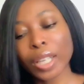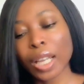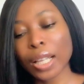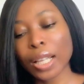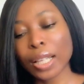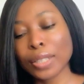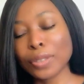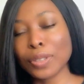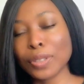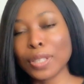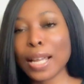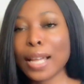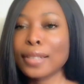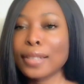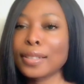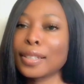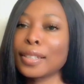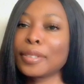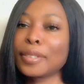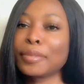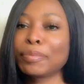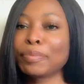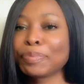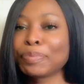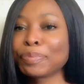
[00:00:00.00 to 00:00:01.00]
So that's
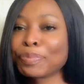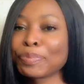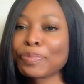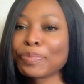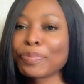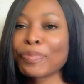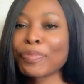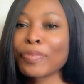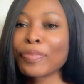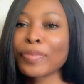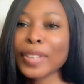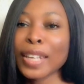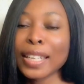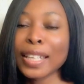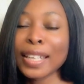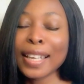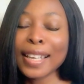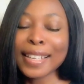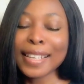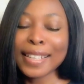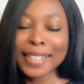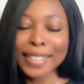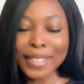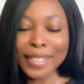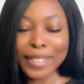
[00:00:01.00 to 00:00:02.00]
it.
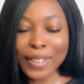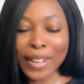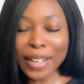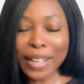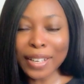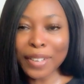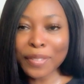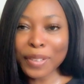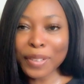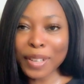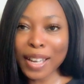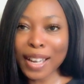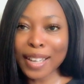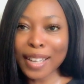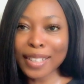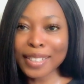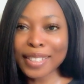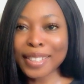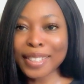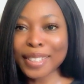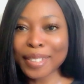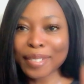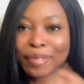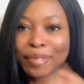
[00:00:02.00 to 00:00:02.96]
So I love you guys.